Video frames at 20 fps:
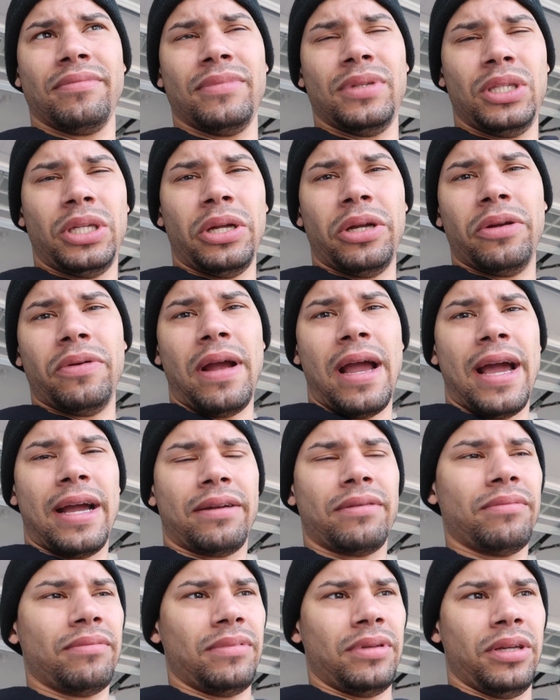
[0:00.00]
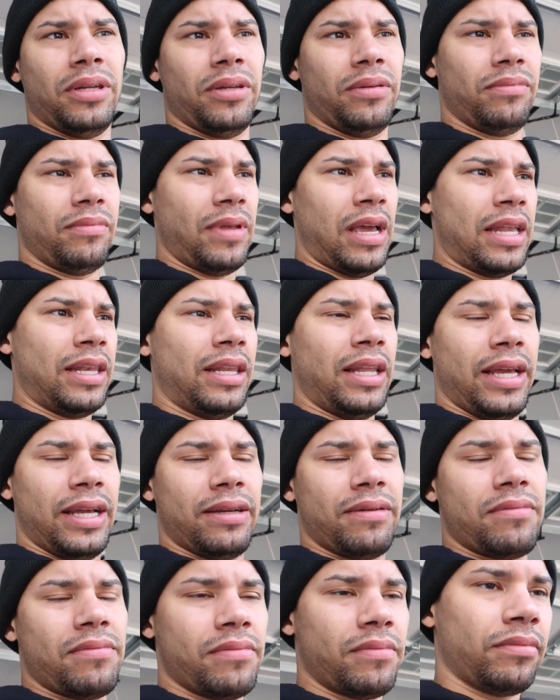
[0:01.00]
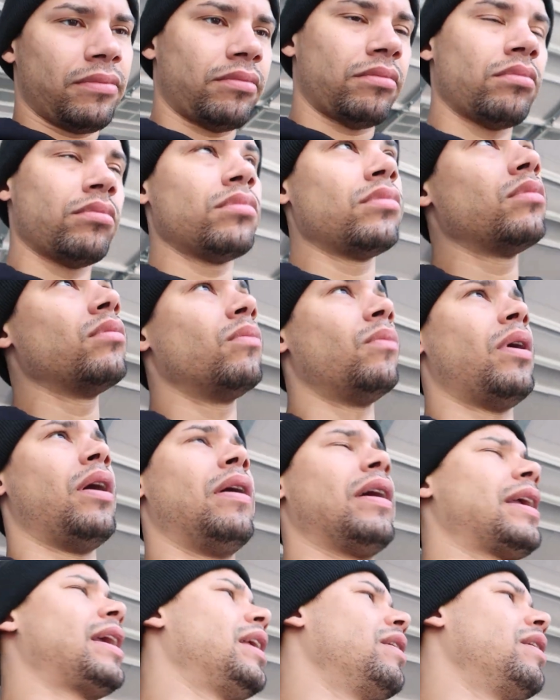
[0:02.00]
steering rack, the end link, wow, I